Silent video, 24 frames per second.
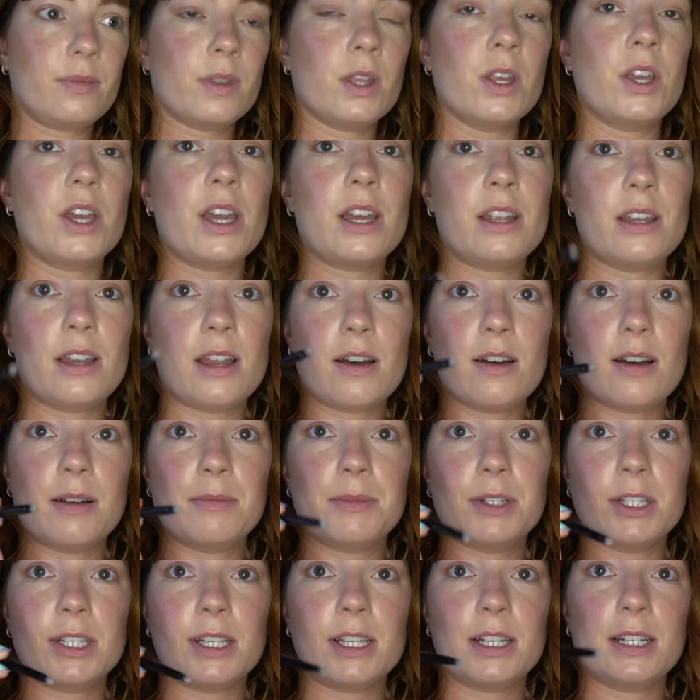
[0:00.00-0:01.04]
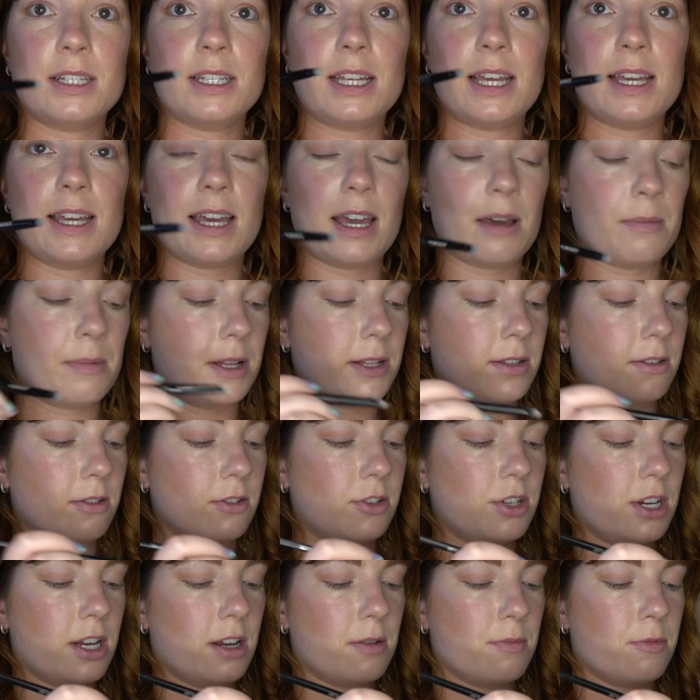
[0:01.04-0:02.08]
Okay, now I'm just going to take a pencil
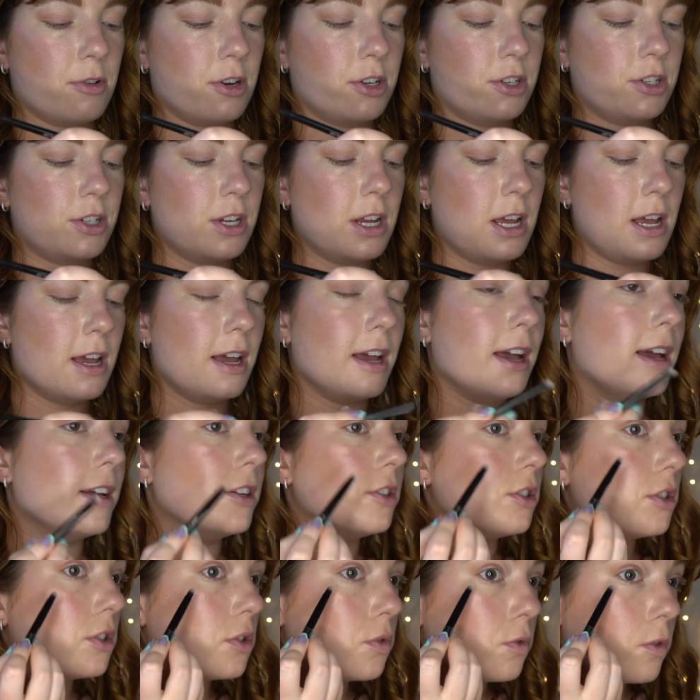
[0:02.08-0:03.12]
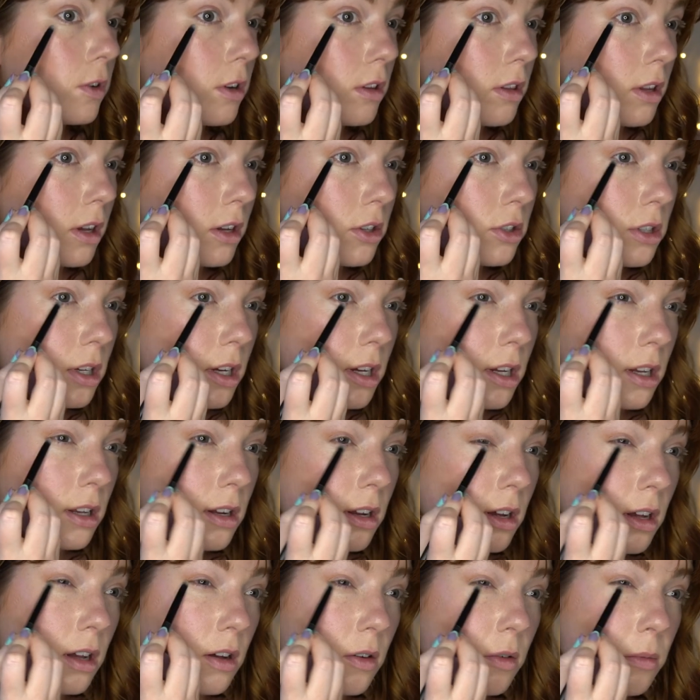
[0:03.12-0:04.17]
shader brush and just run that shade
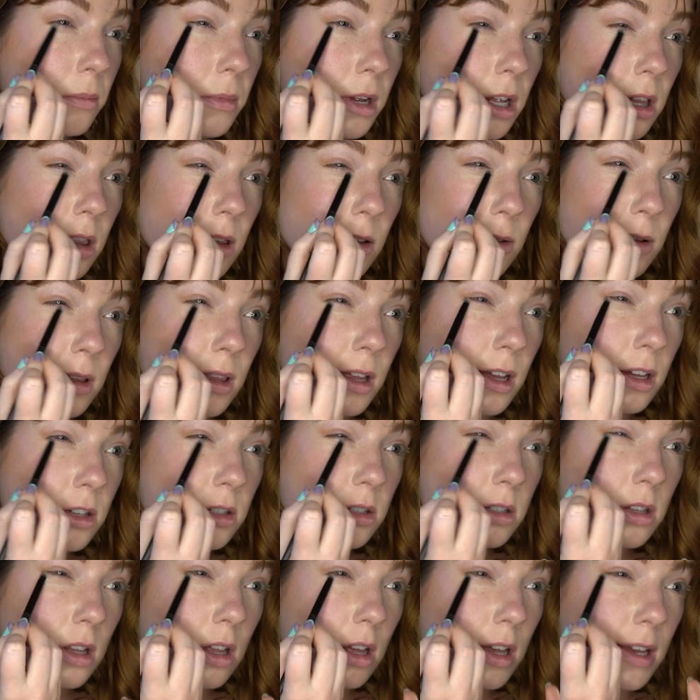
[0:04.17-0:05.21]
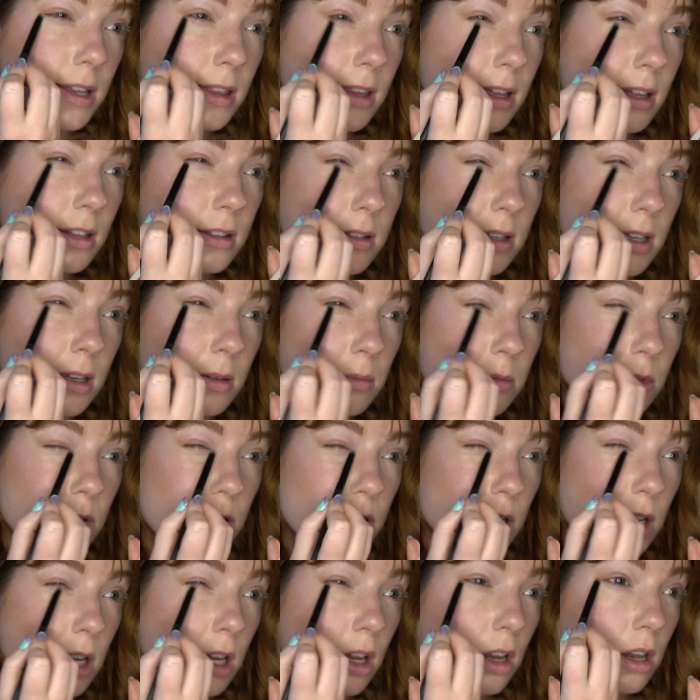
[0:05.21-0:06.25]
on my lower lash line, that same
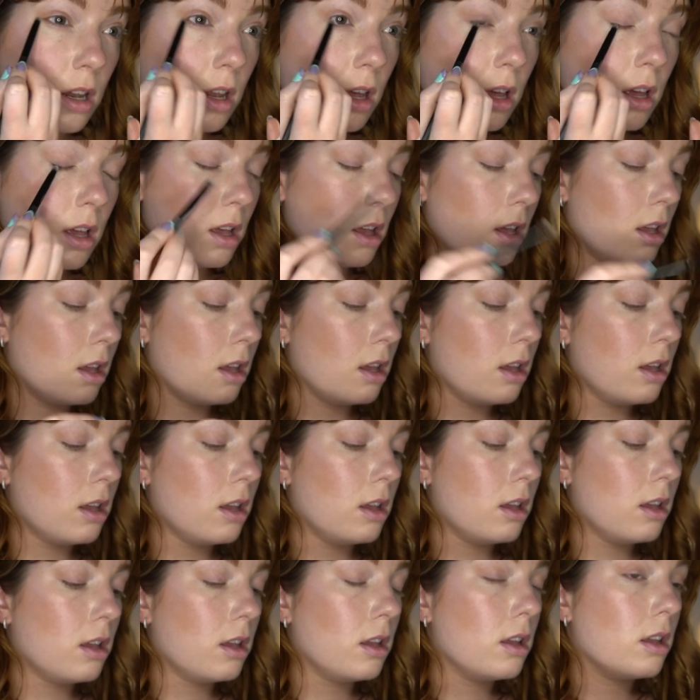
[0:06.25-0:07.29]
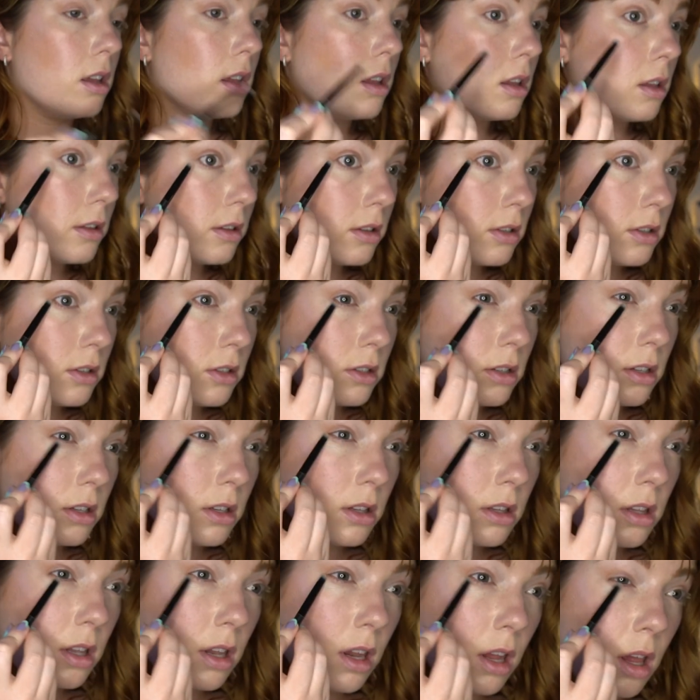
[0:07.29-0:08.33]
shade,
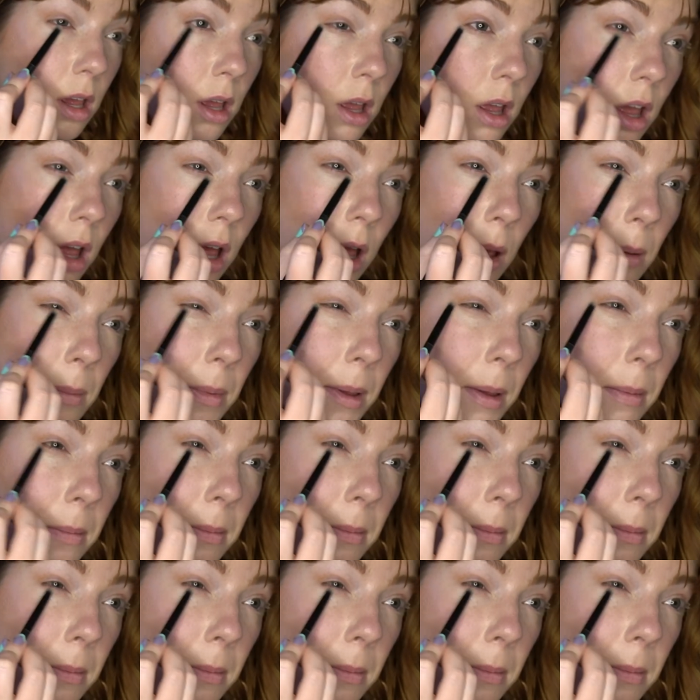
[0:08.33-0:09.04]
just a bit